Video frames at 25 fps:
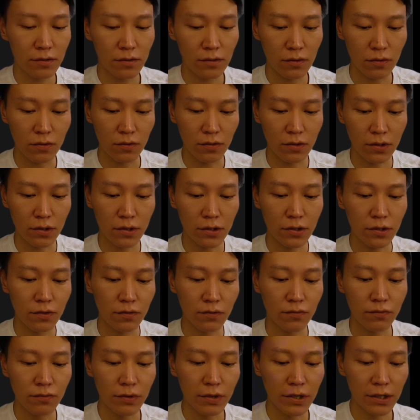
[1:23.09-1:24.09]
or
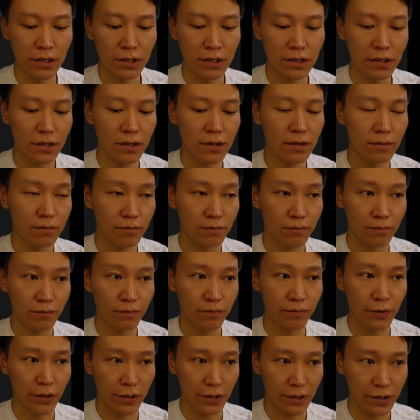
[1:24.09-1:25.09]
to read
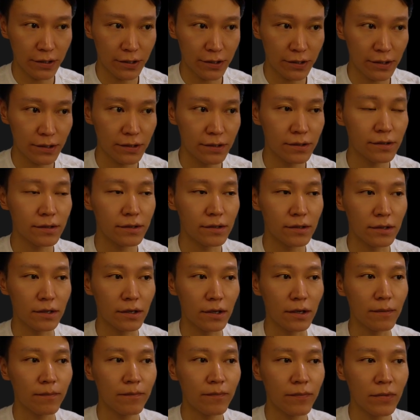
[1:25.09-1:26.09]
books.
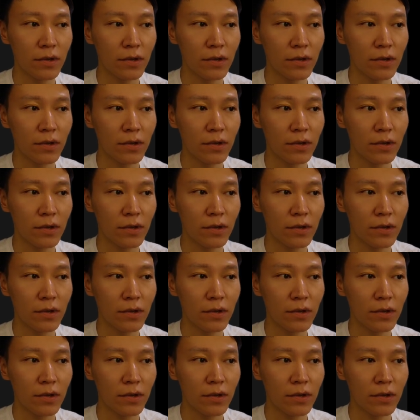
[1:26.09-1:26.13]
Yeah.